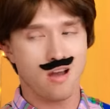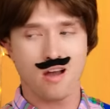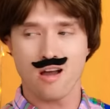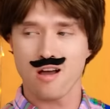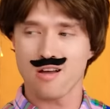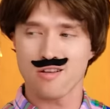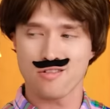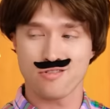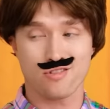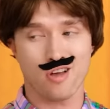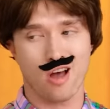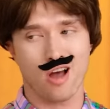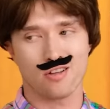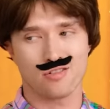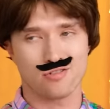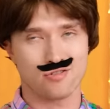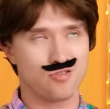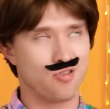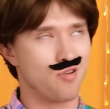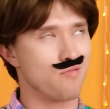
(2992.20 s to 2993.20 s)
I can live
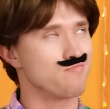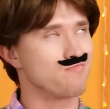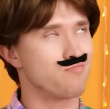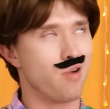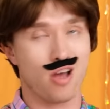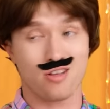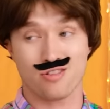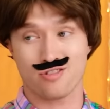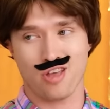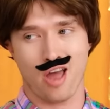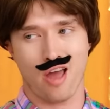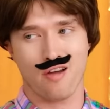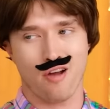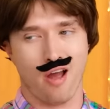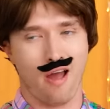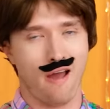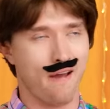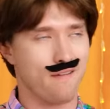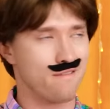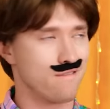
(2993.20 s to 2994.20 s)
with that.
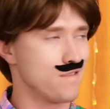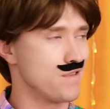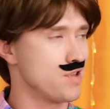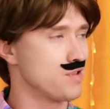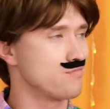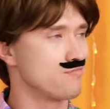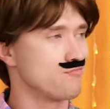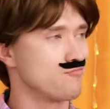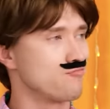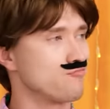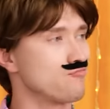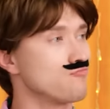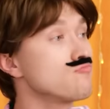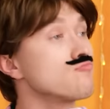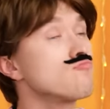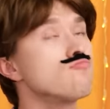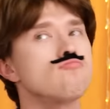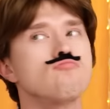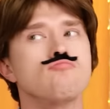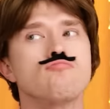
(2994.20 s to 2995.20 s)
So
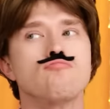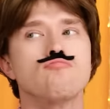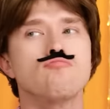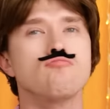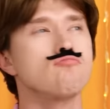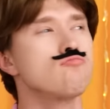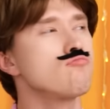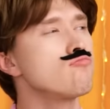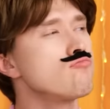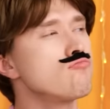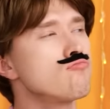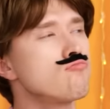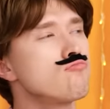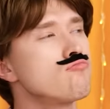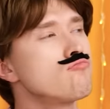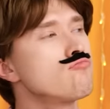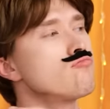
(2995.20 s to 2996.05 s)
what's next?